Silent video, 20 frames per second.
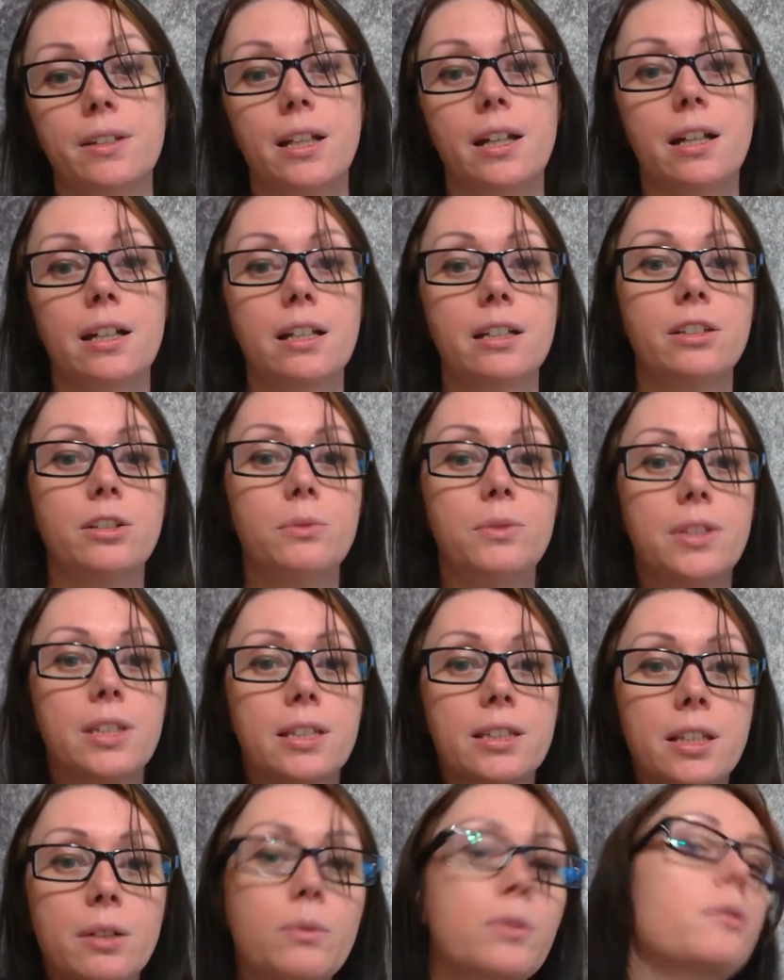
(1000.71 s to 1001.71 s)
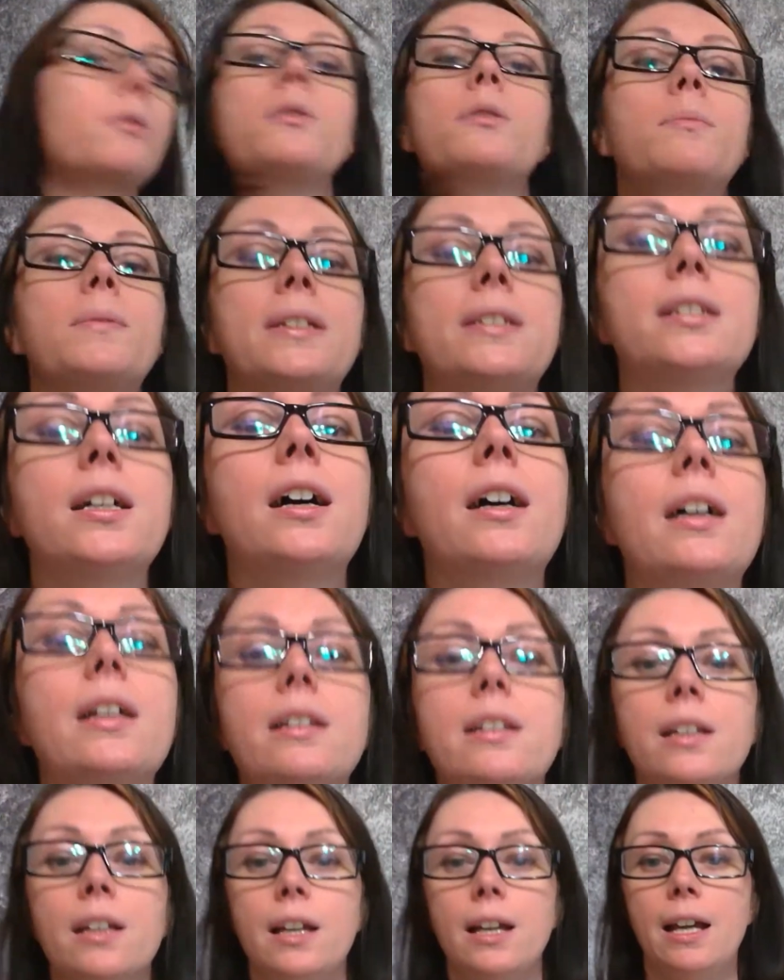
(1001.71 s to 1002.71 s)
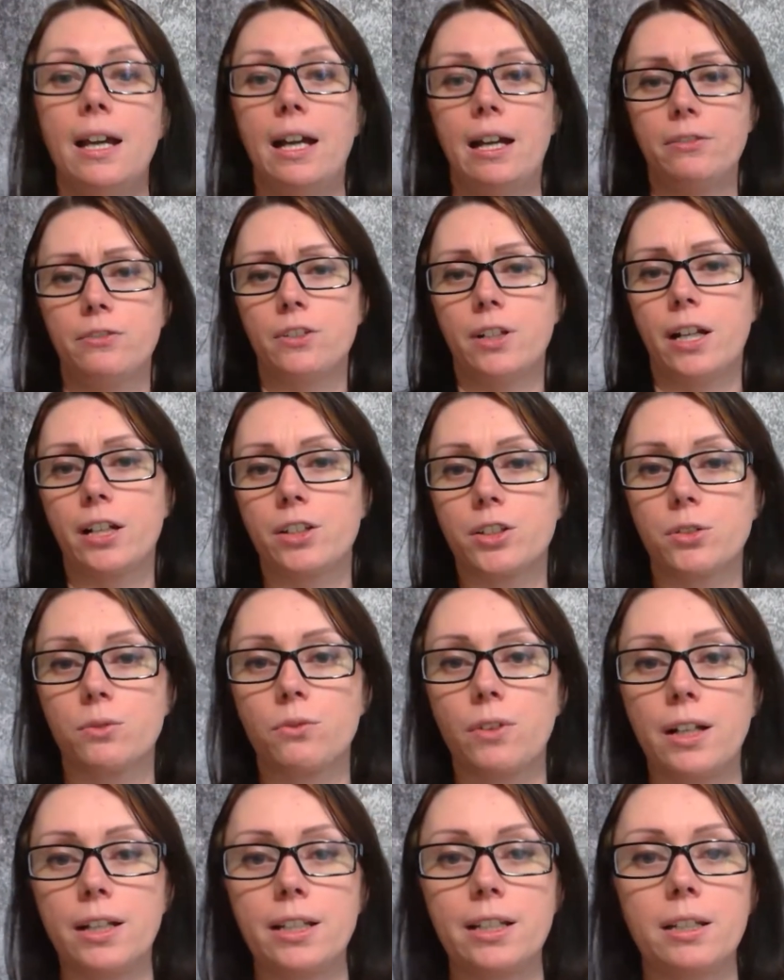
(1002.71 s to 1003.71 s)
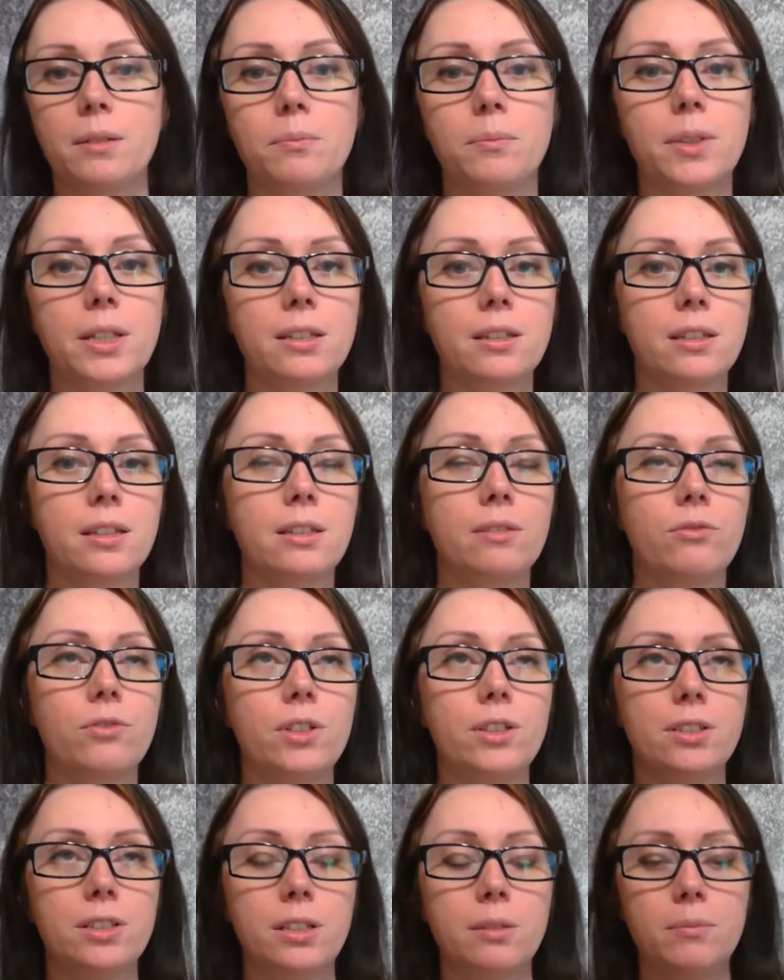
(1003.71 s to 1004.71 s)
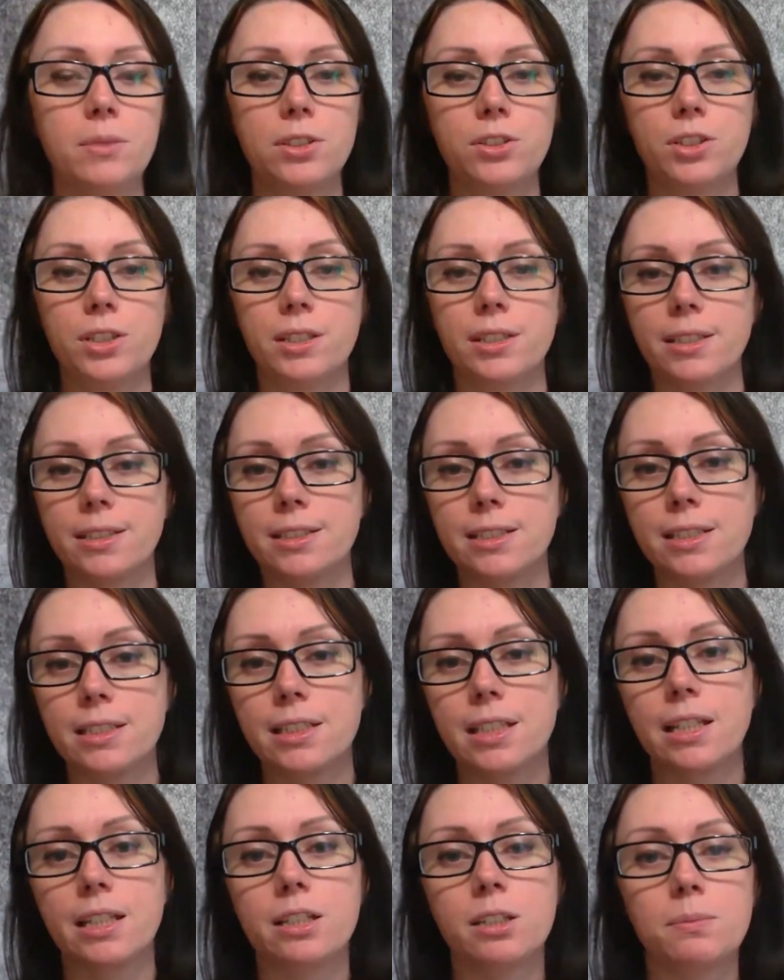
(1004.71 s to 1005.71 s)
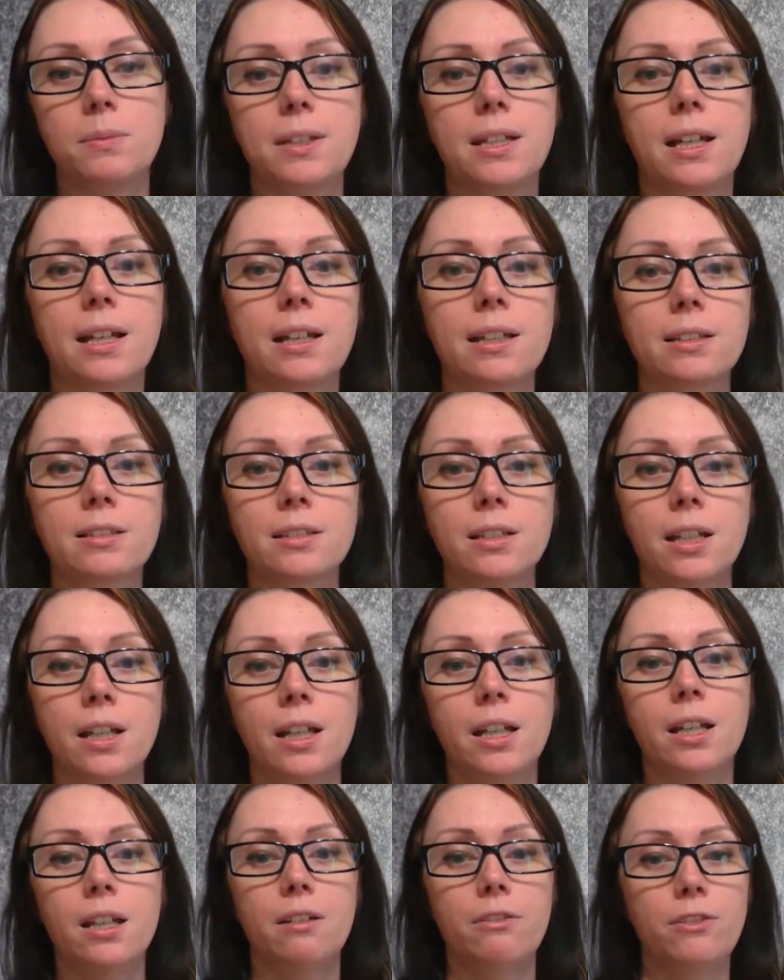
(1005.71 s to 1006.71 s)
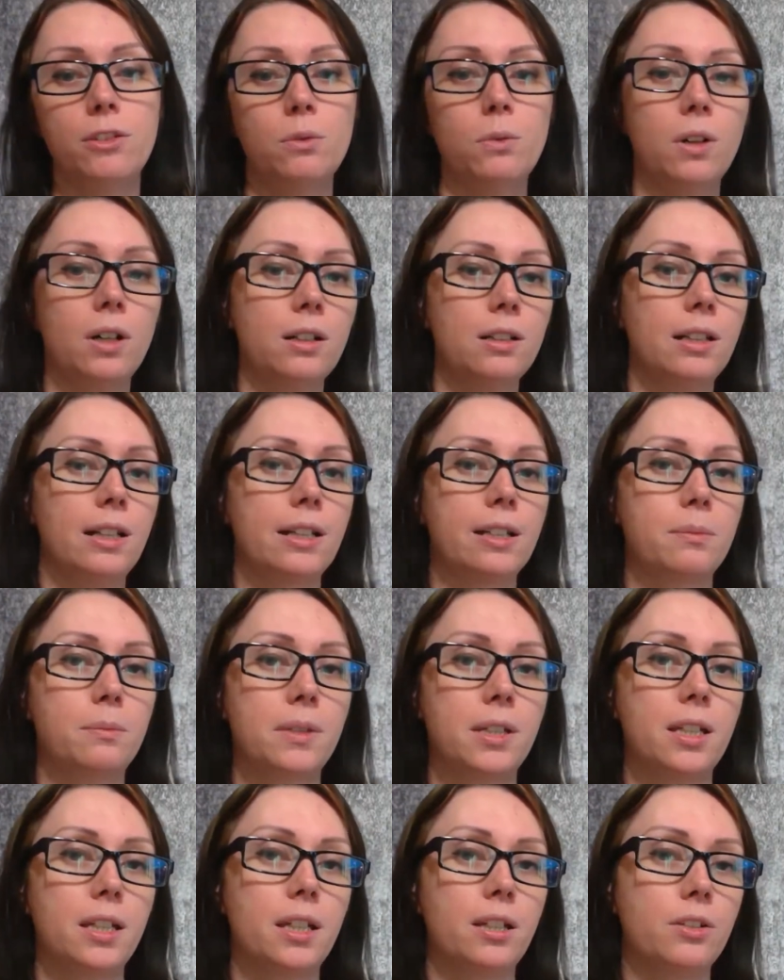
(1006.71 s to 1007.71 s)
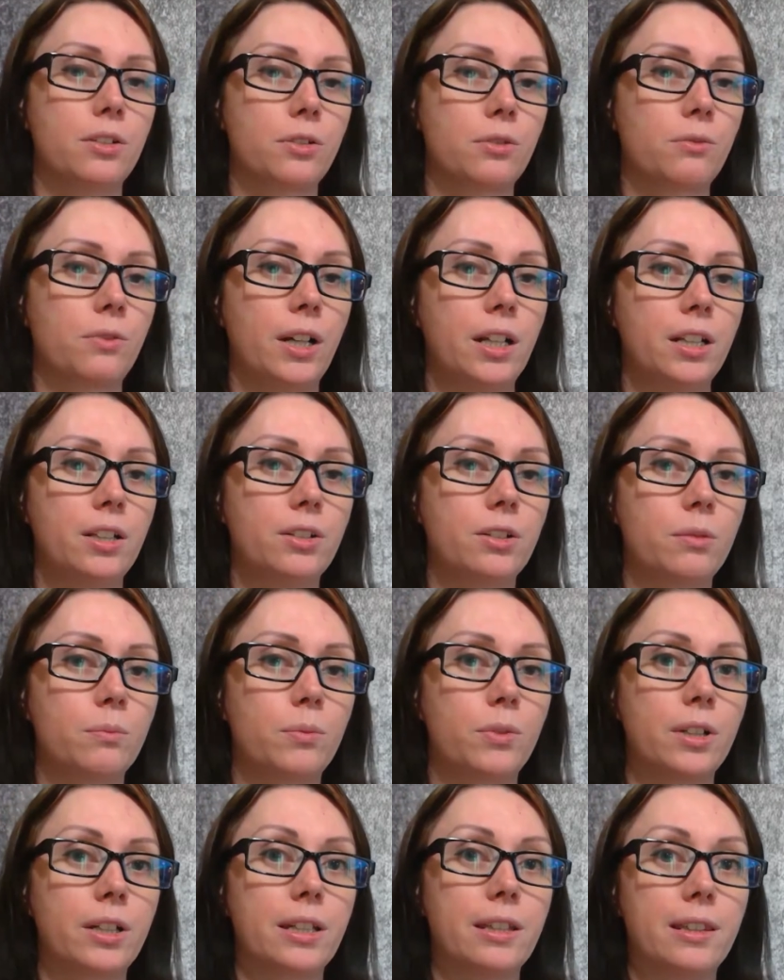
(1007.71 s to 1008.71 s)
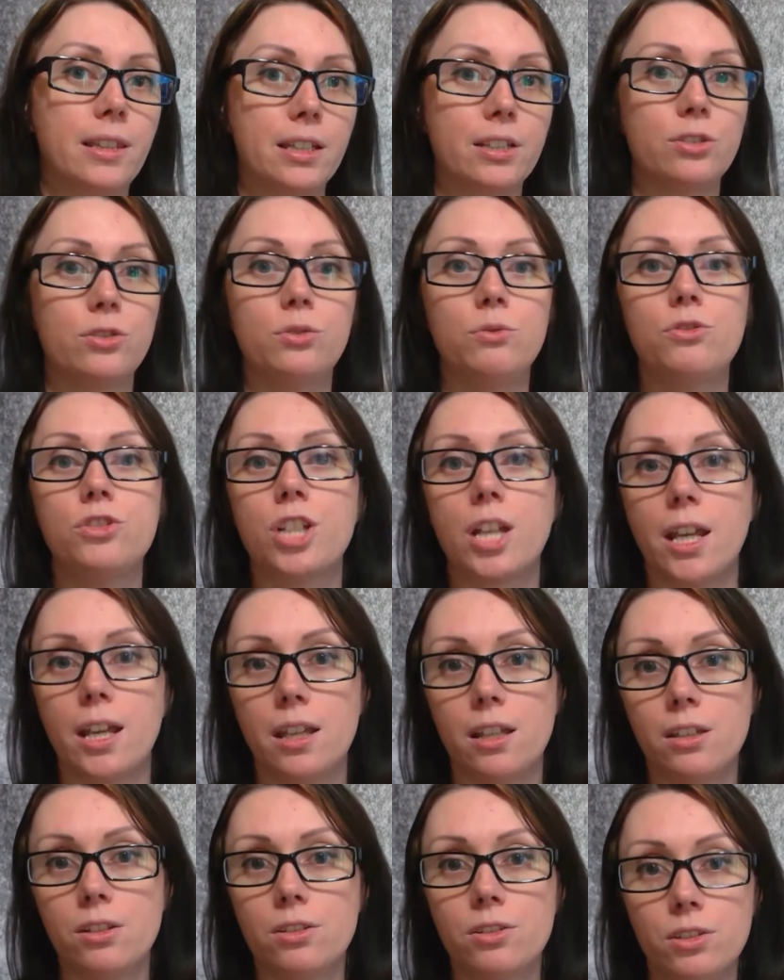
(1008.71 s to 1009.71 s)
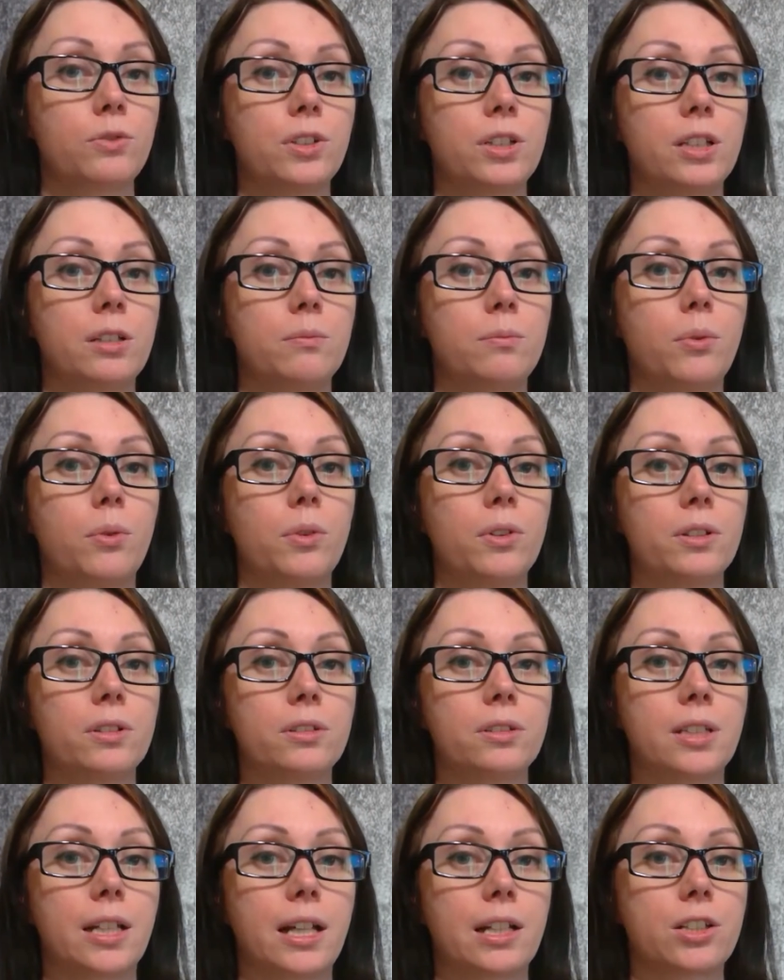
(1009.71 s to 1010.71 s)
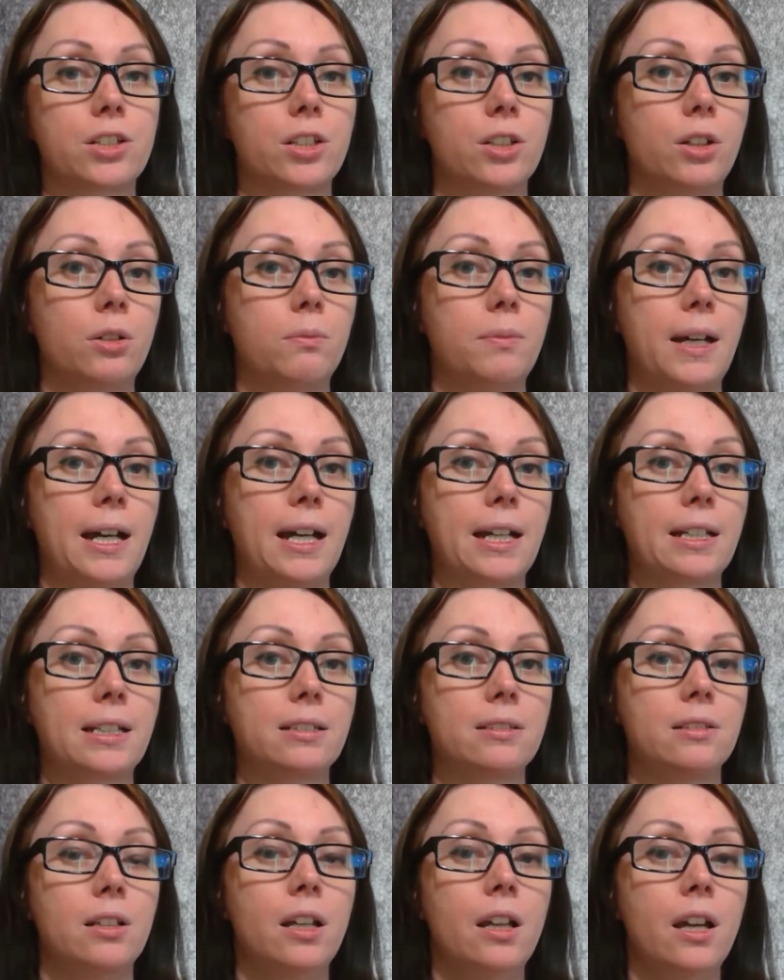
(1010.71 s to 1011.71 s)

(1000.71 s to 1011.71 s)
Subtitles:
and you would think that we would be done after actually writing it, but the reason I'm mentioning the sixth thing is because if you are like me and you're writing your book and things do change, it's really important to actually go back and